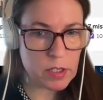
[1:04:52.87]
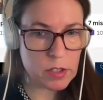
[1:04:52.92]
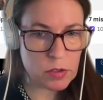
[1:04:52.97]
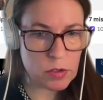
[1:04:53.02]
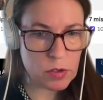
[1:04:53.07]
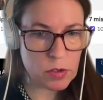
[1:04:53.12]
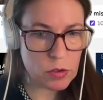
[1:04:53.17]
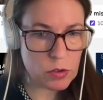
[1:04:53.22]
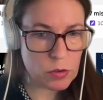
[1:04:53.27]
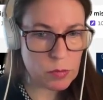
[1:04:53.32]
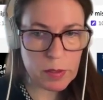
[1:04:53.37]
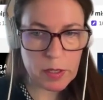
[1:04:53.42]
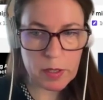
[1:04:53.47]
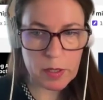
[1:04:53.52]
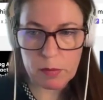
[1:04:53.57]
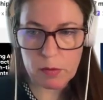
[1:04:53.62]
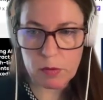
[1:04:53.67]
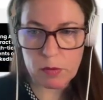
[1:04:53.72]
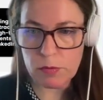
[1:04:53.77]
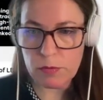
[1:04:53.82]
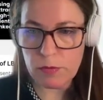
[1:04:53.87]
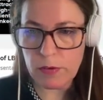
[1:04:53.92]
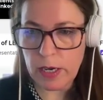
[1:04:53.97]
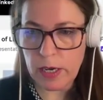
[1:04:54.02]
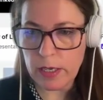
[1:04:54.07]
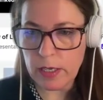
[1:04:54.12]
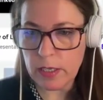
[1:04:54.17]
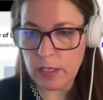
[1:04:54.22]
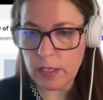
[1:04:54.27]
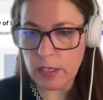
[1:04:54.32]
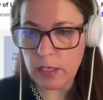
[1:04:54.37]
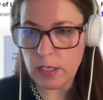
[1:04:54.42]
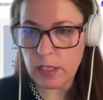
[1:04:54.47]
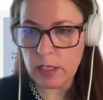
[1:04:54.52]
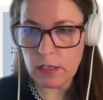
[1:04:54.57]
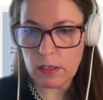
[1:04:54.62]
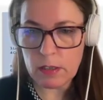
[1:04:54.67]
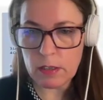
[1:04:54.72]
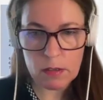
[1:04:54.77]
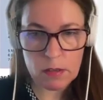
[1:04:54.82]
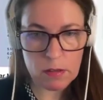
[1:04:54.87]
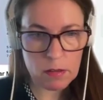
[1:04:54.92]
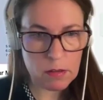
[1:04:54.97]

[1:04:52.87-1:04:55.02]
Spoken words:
so I should be able to find it here.